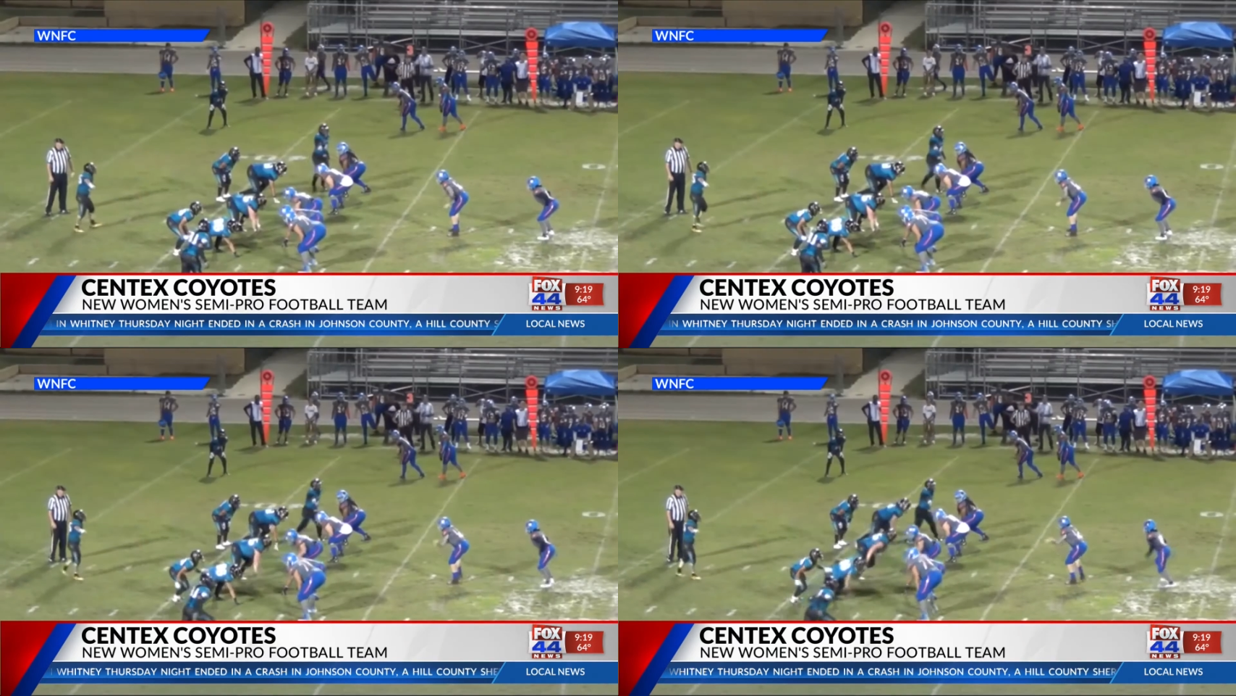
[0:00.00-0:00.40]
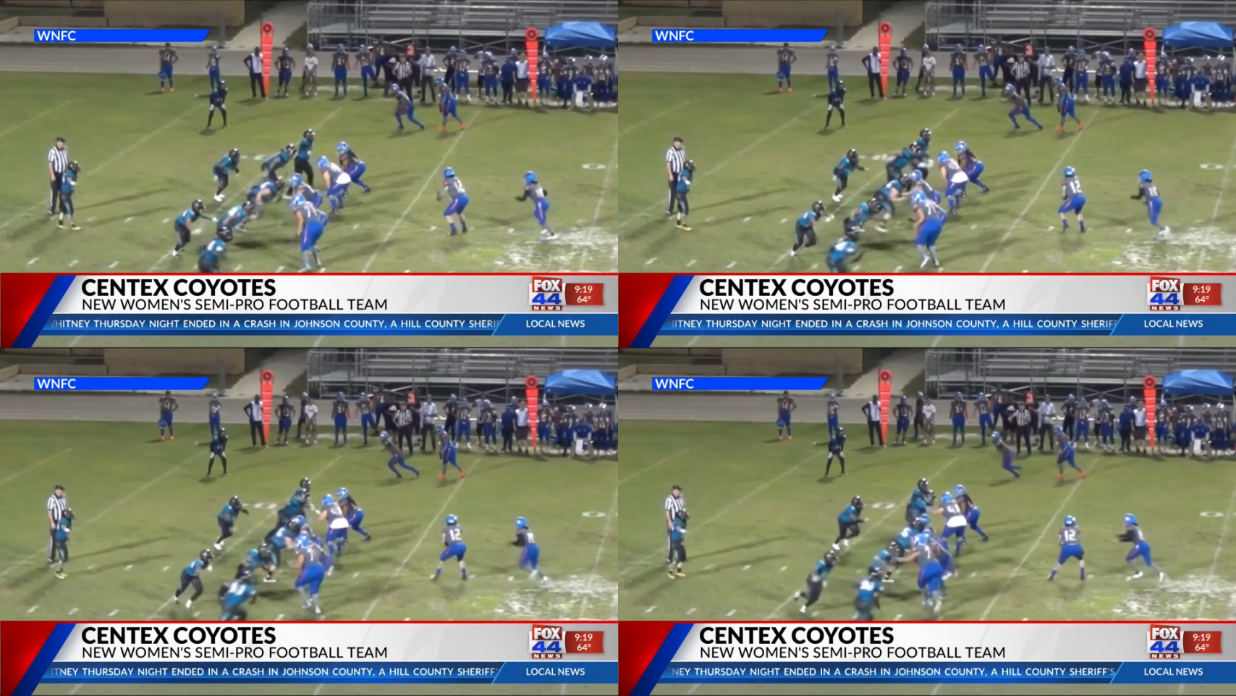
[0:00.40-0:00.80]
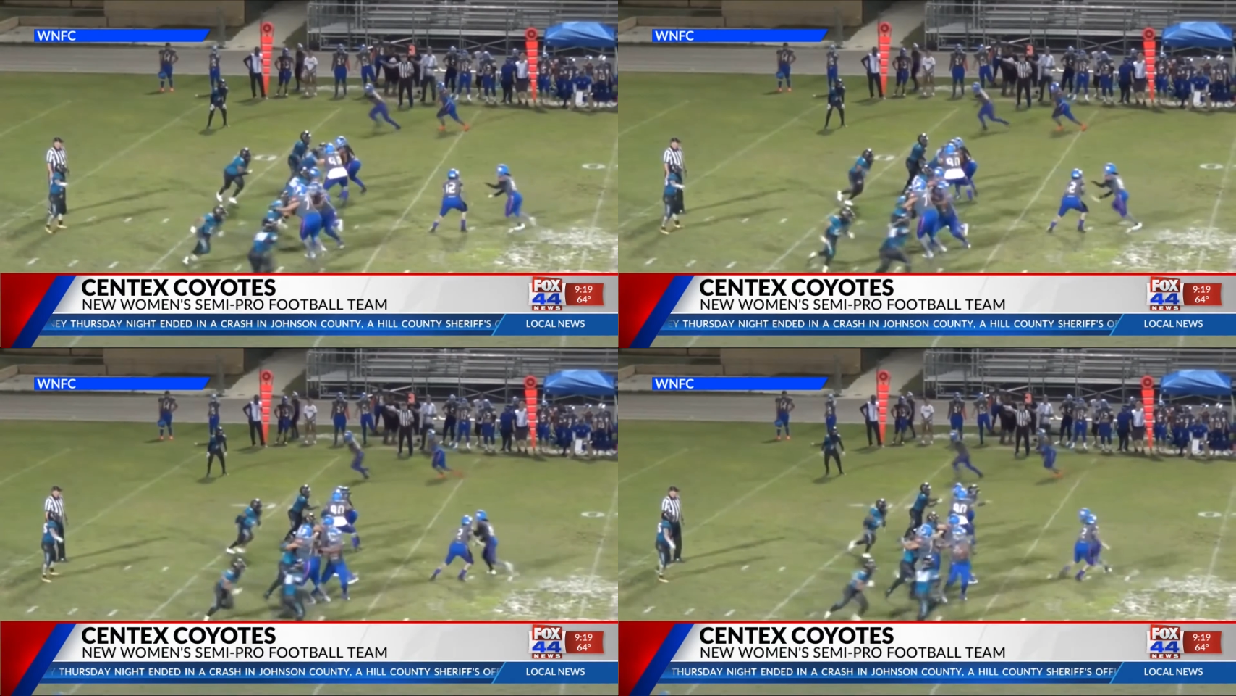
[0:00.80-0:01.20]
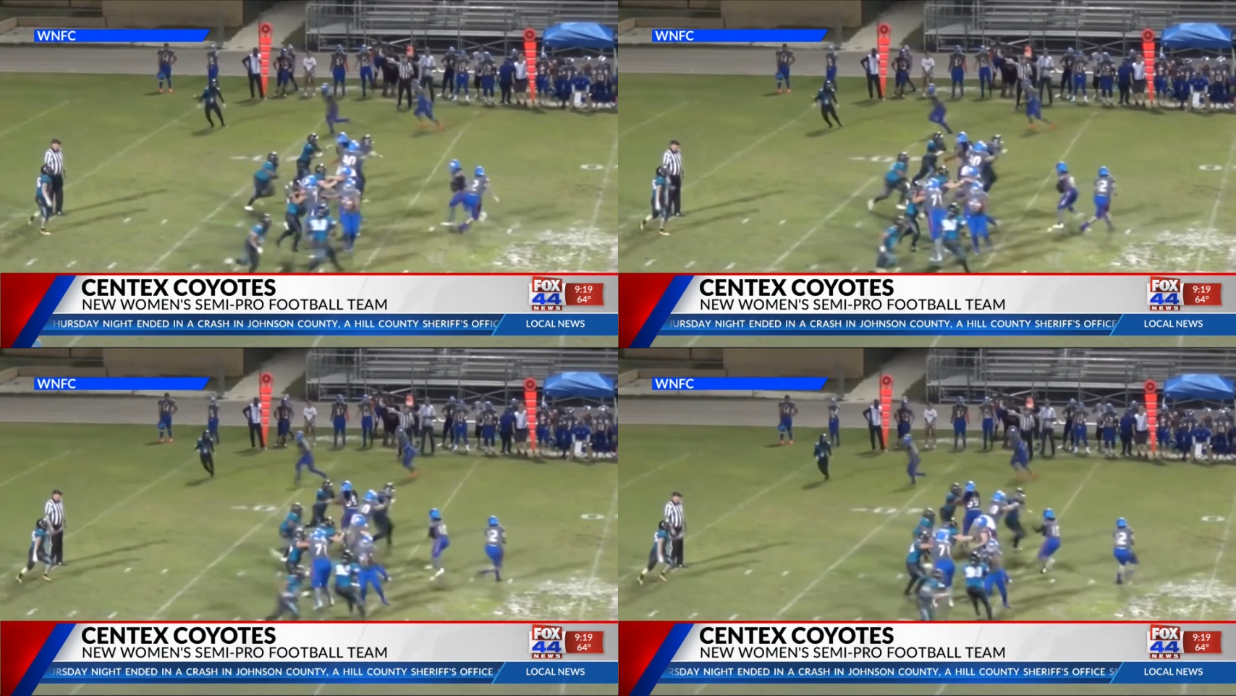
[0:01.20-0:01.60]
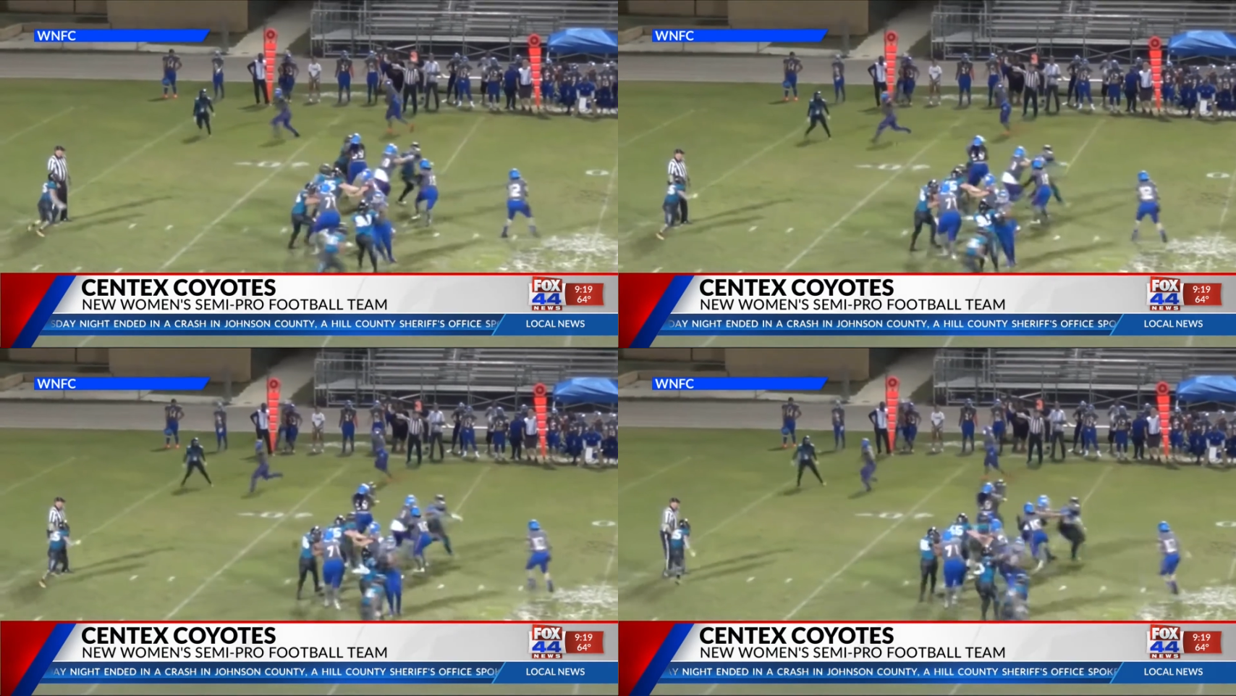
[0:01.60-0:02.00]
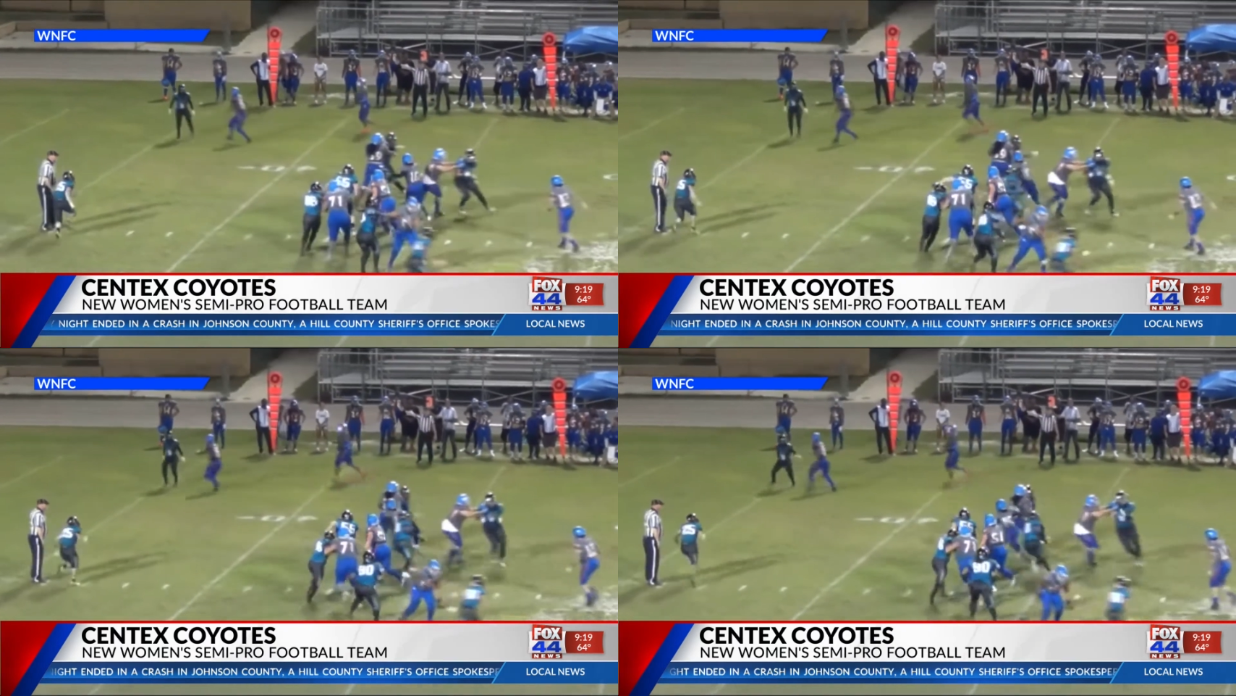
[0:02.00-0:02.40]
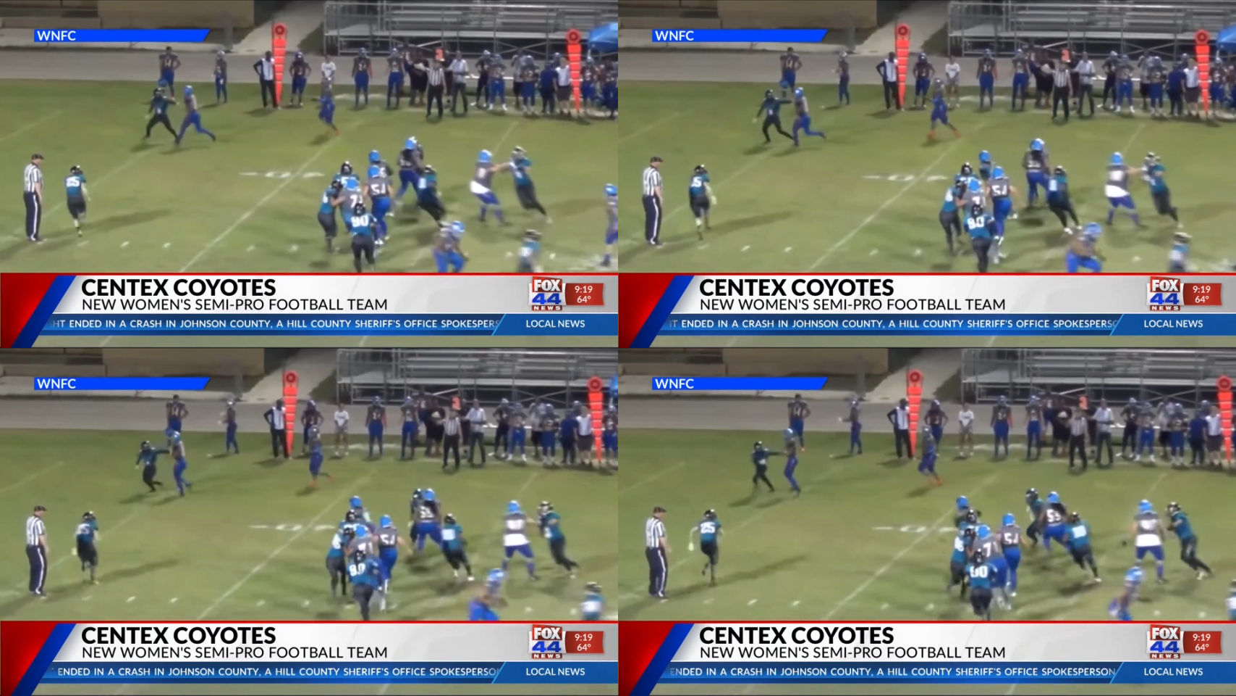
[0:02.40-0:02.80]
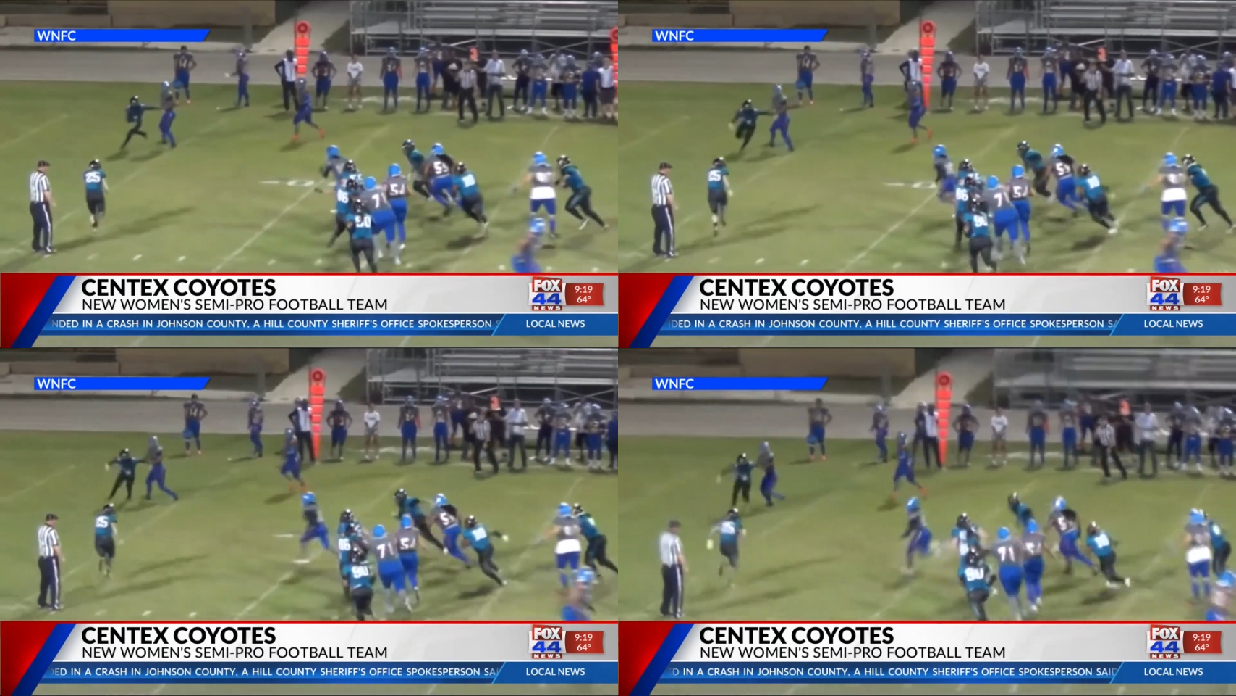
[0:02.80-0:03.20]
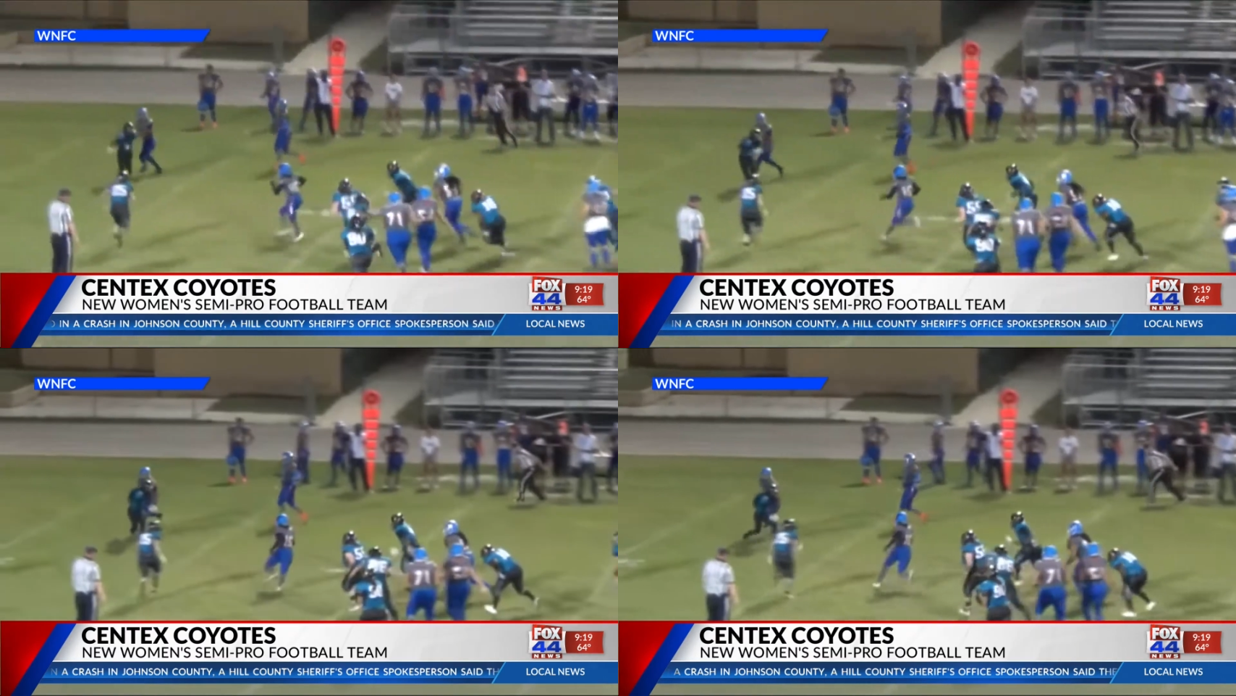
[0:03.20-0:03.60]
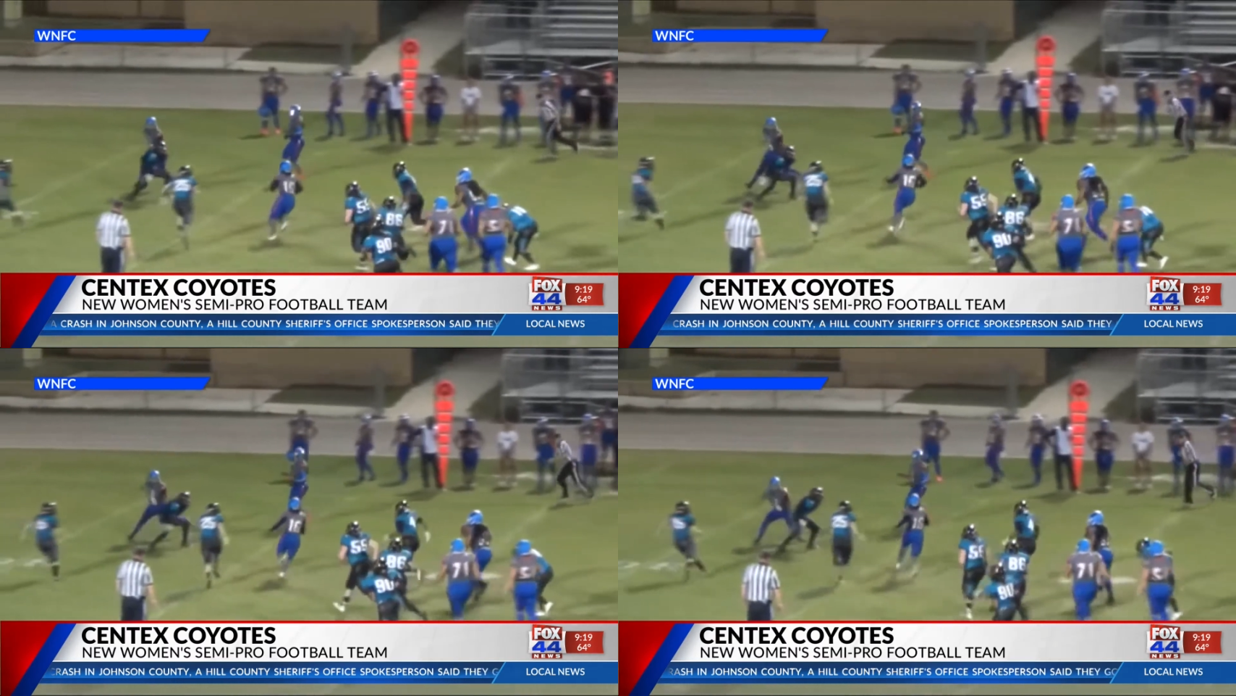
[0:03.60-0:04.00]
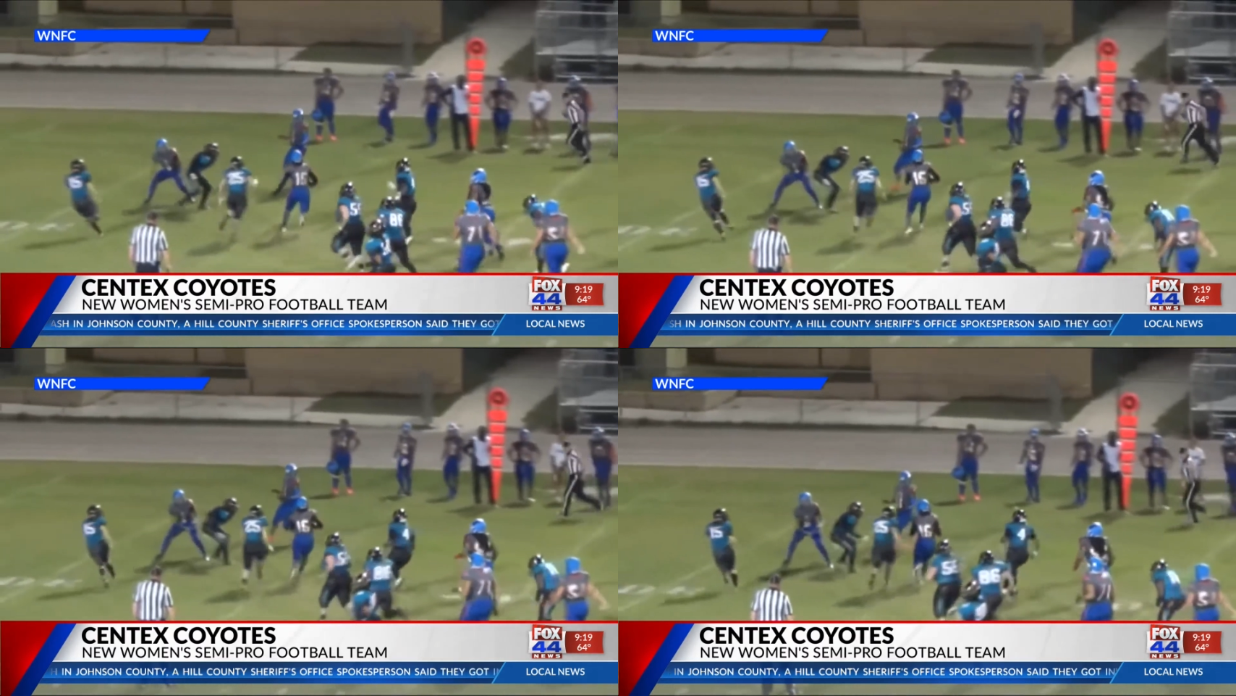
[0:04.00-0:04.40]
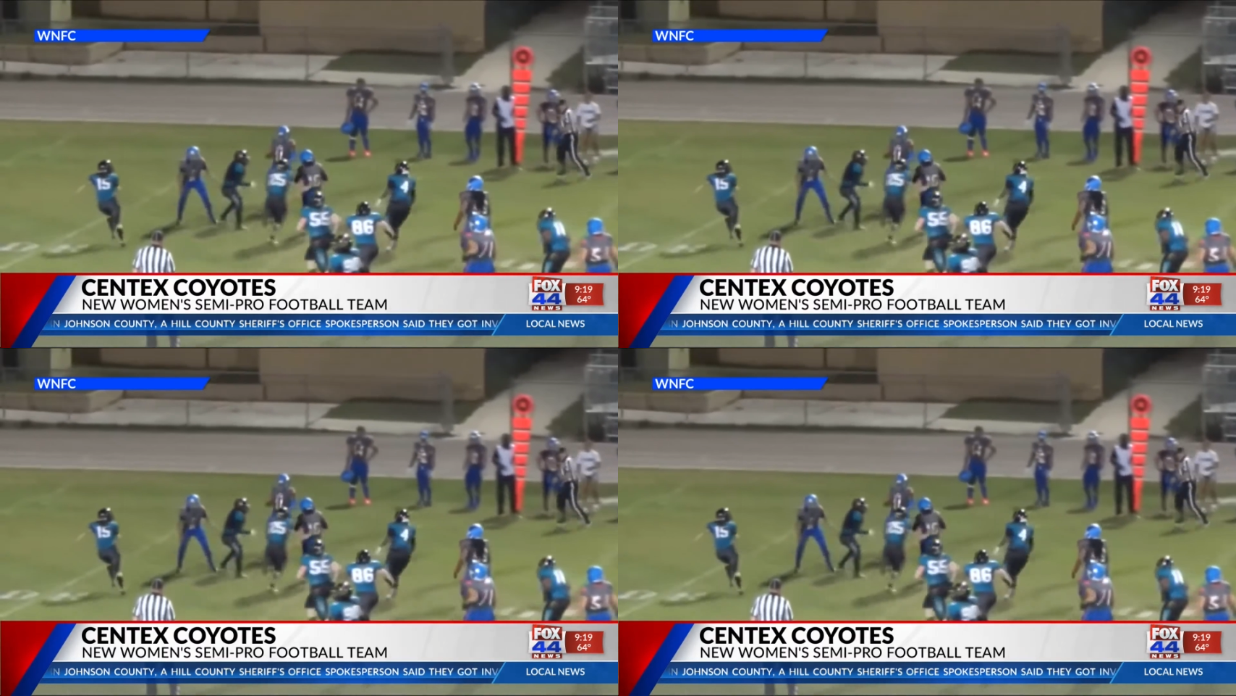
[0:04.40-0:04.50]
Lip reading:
(no speaker visible)